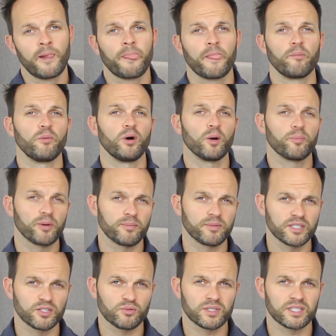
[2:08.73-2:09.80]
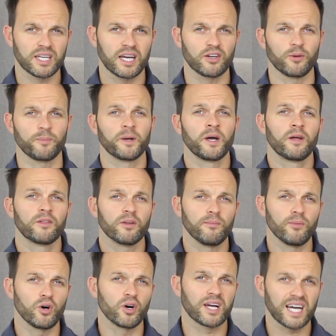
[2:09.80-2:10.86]
The more properties we set up, the
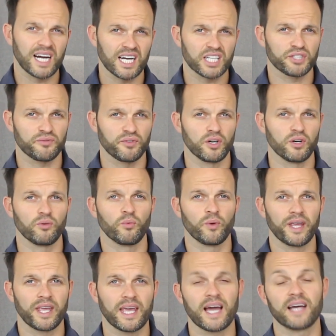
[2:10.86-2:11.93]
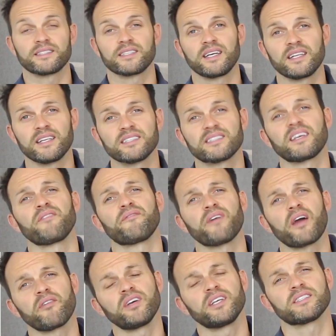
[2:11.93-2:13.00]
more cash flow we get. It is a
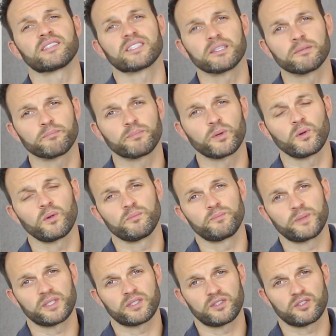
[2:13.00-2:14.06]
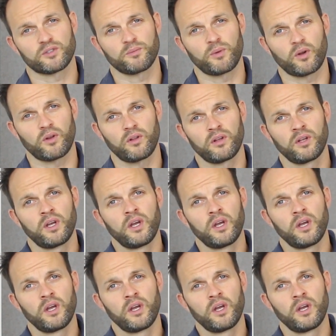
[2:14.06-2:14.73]
very simple business model.